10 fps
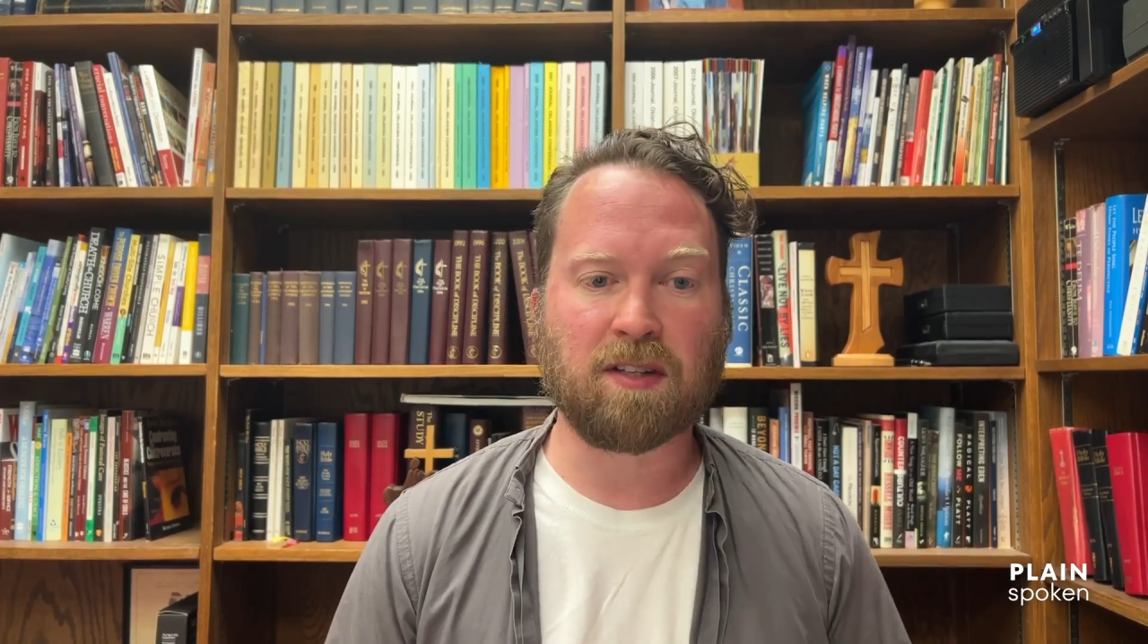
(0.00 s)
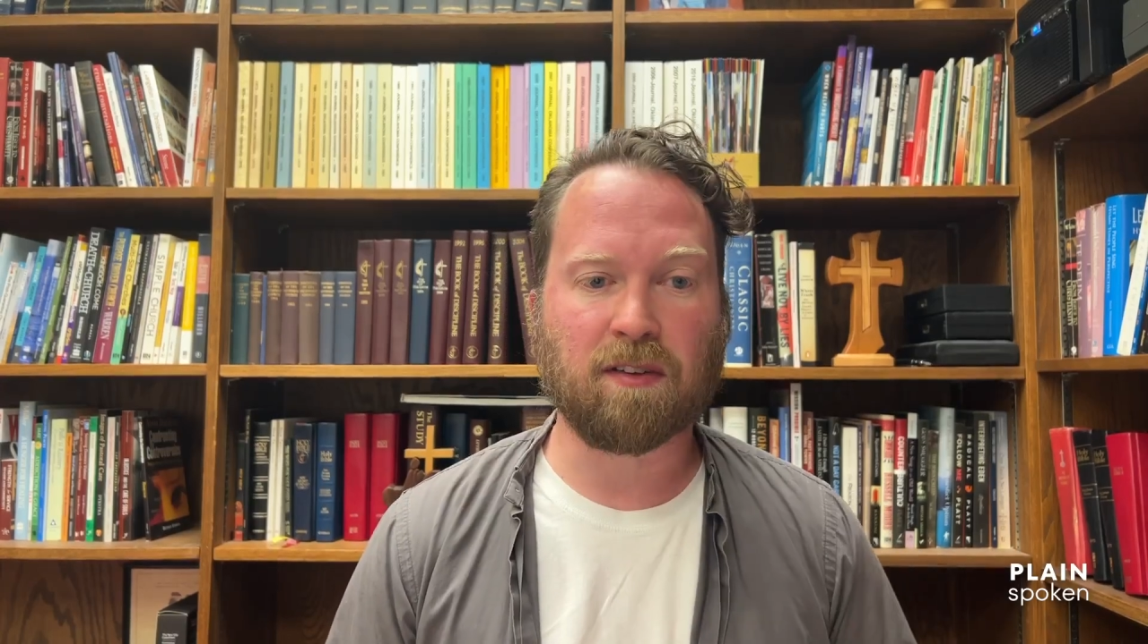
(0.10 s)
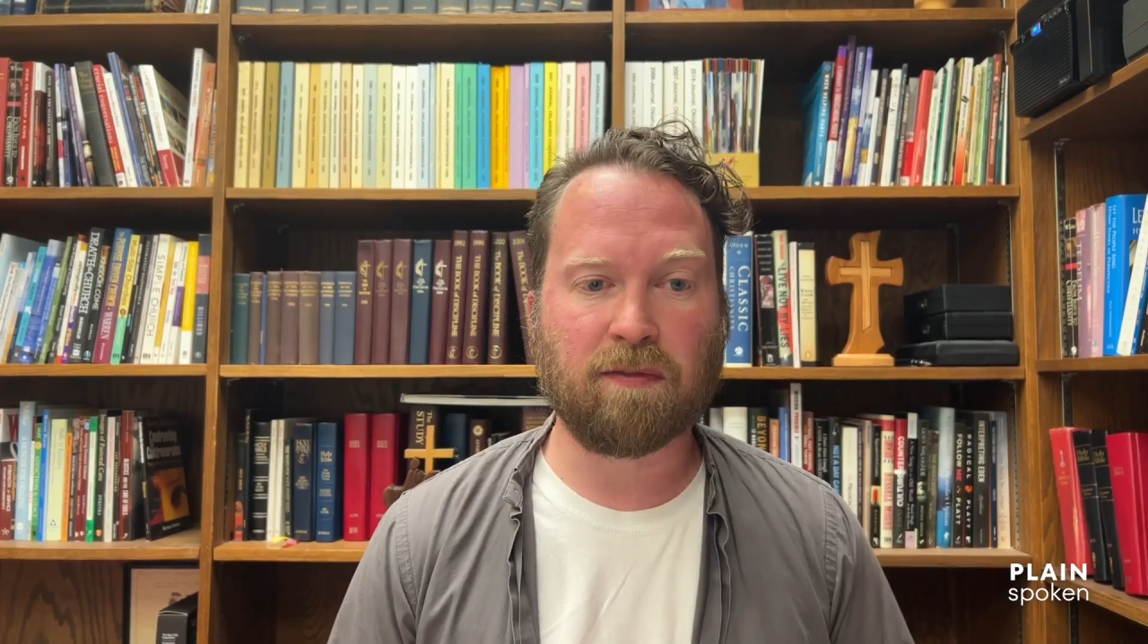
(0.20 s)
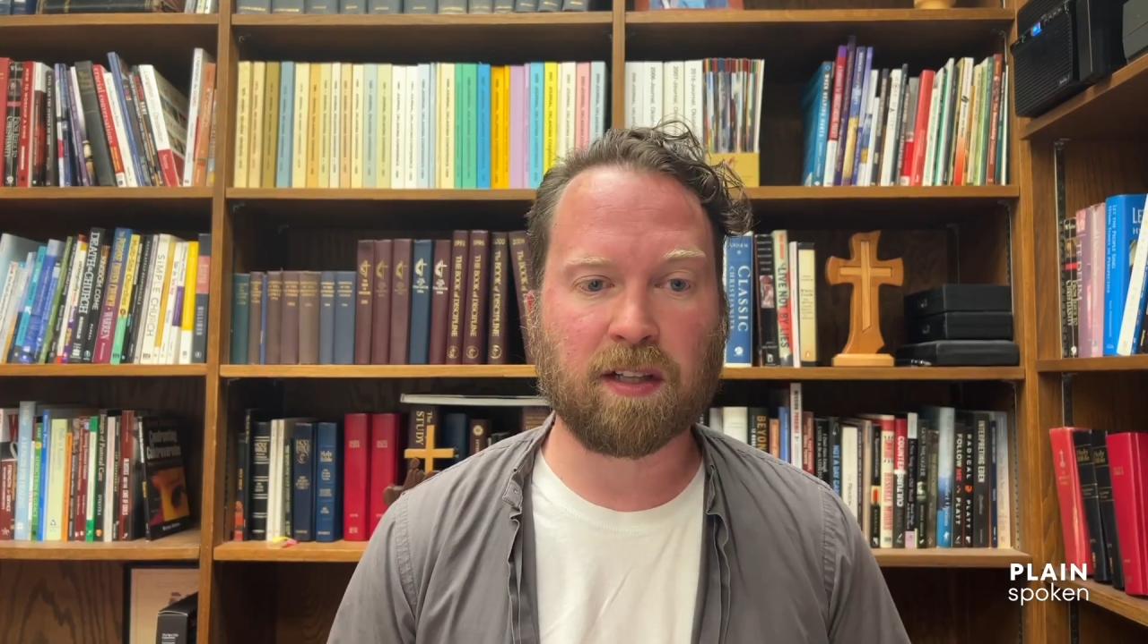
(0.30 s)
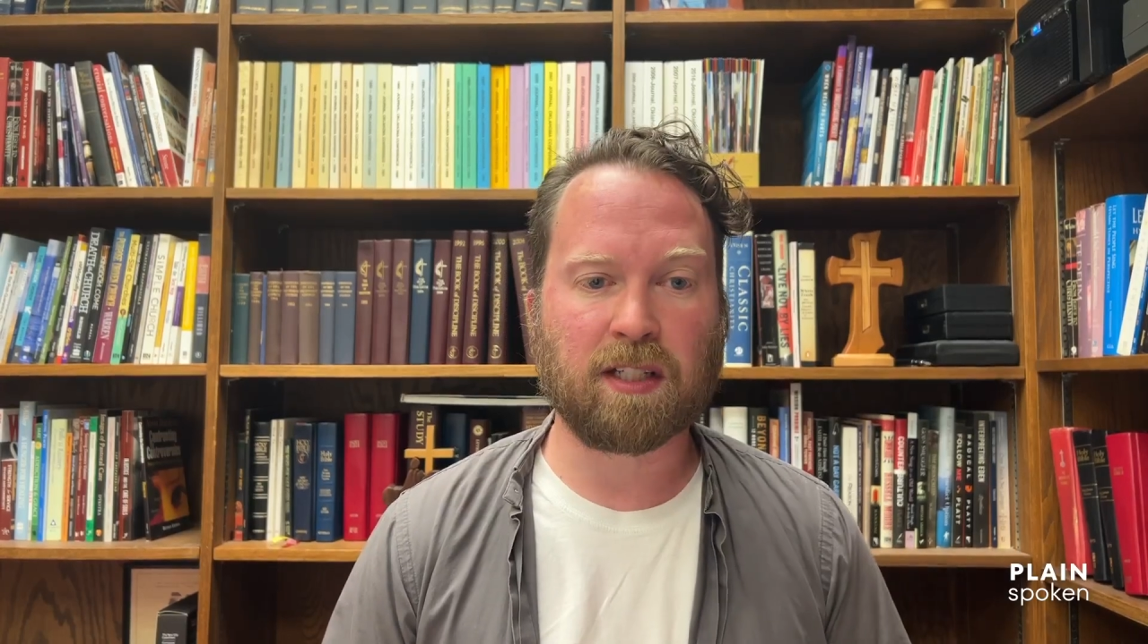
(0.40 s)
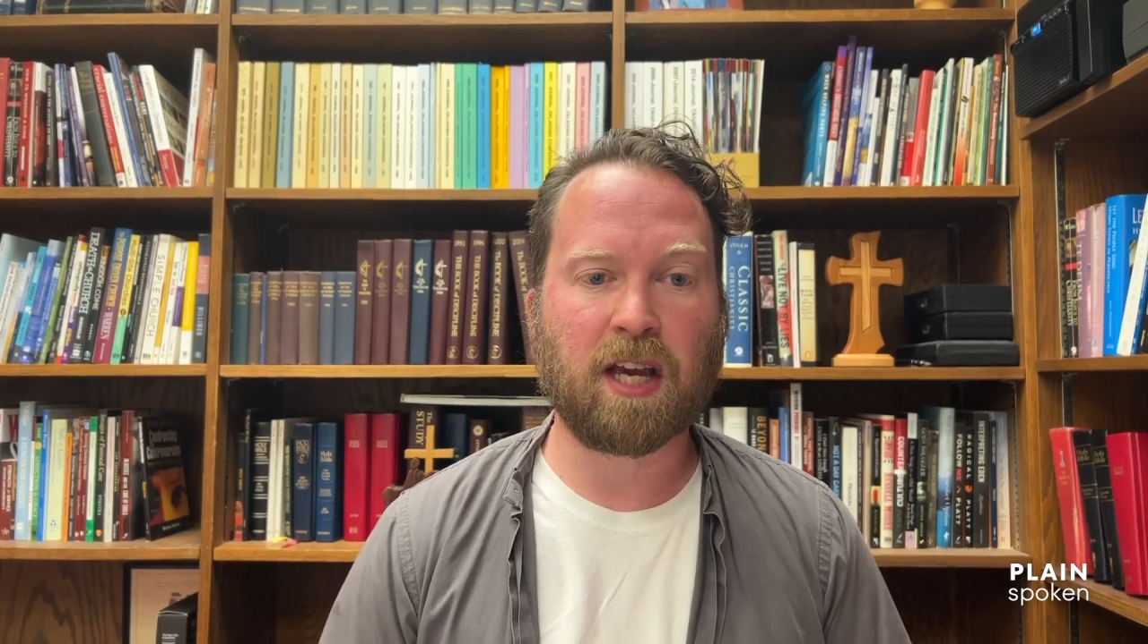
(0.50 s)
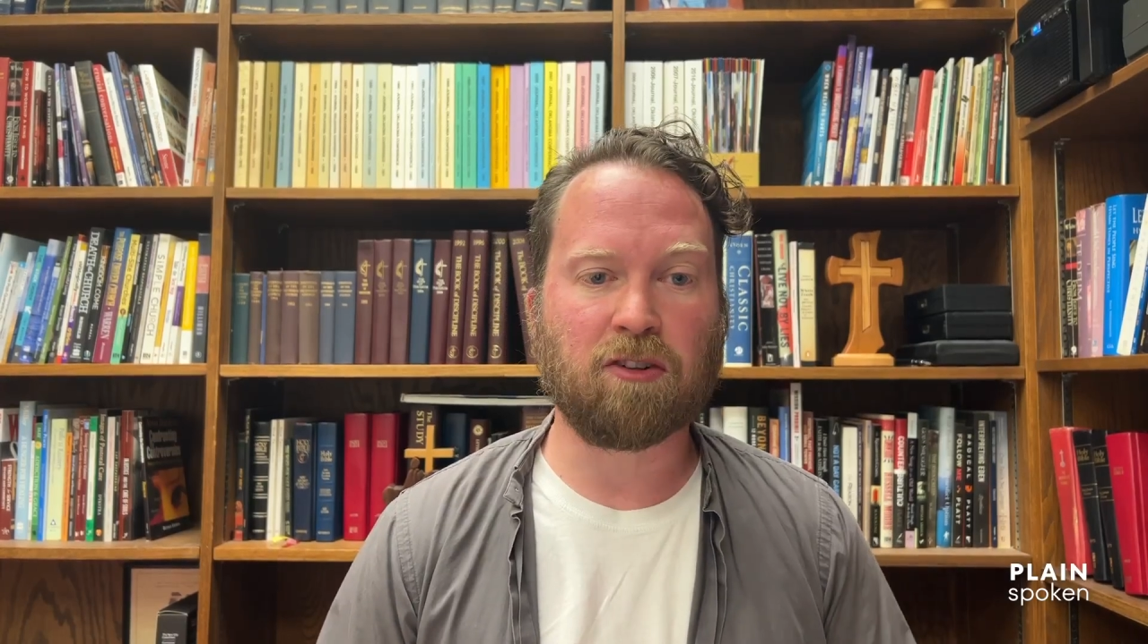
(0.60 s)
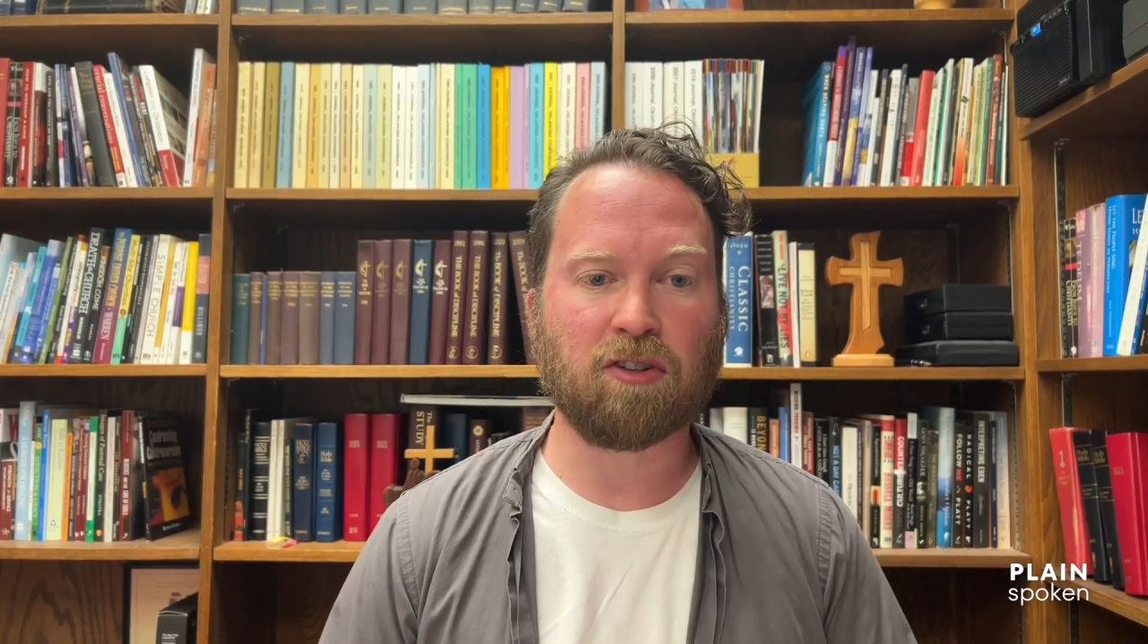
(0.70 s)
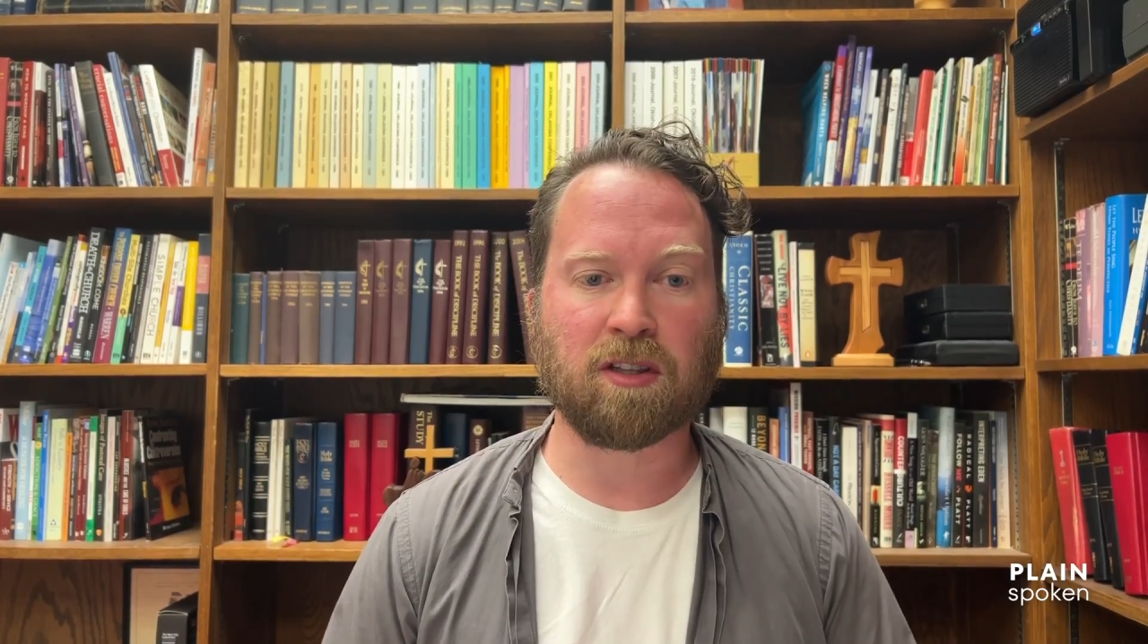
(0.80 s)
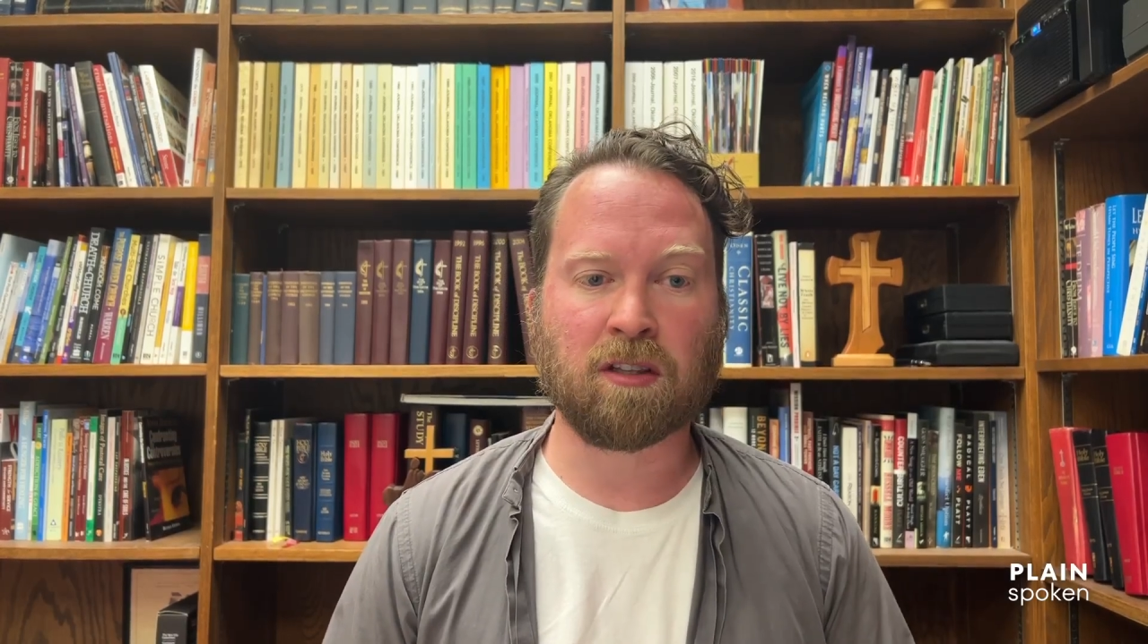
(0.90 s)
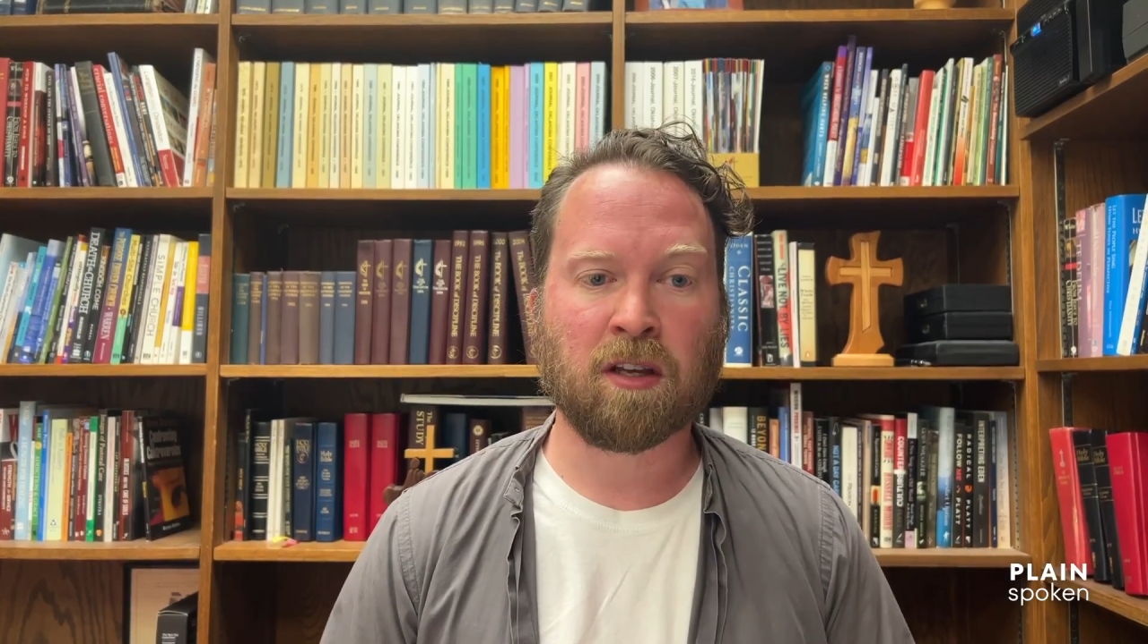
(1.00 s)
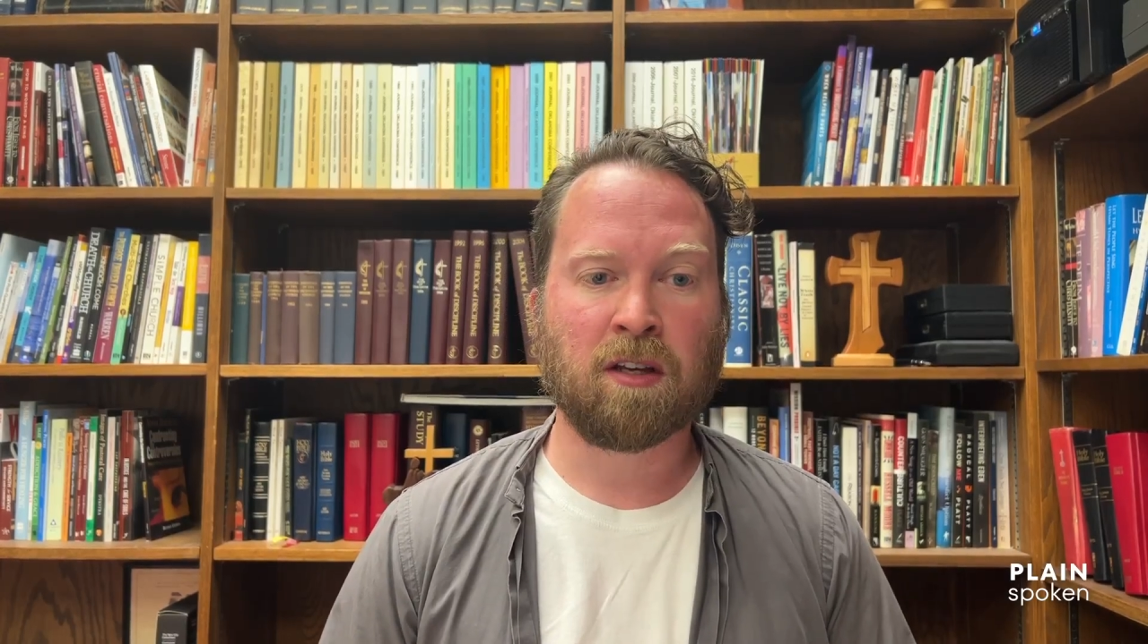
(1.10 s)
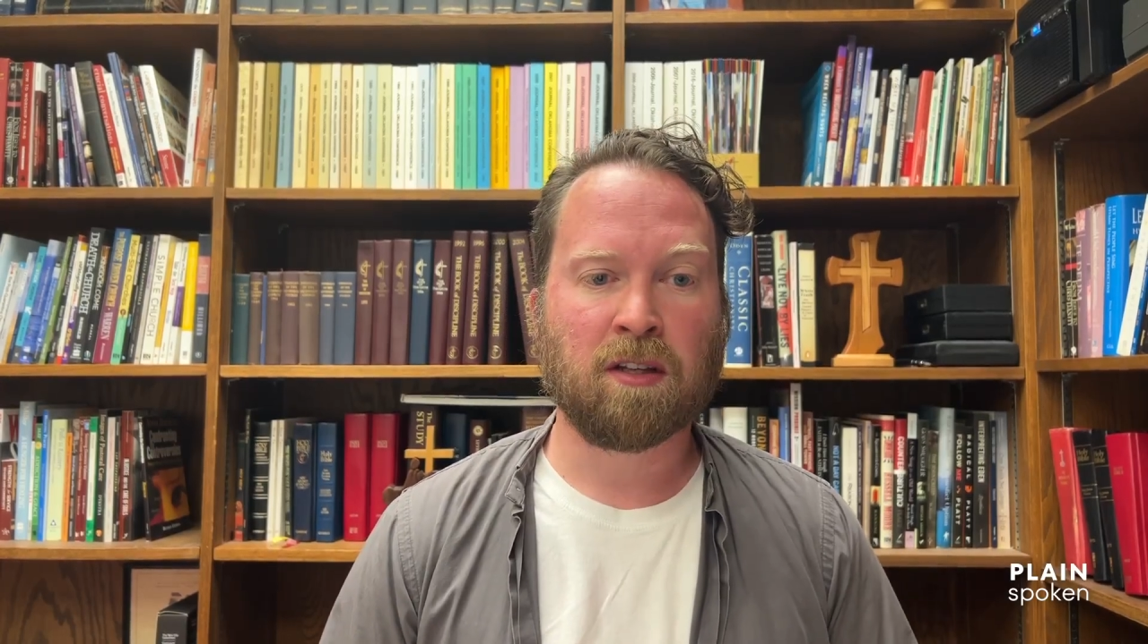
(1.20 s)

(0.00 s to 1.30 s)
disaffiliation.